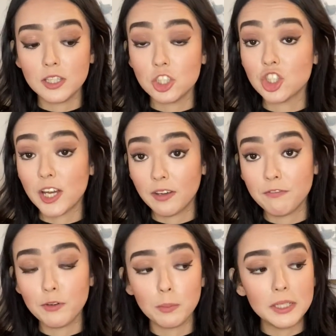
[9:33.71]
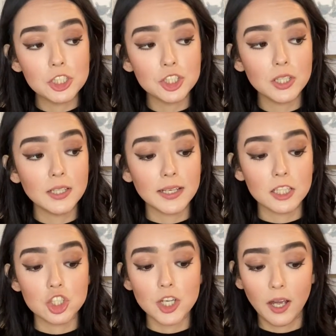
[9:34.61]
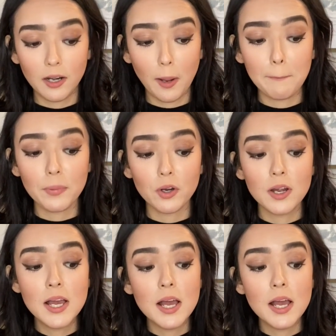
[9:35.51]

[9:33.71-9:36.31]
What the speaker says: the check information, like the check number,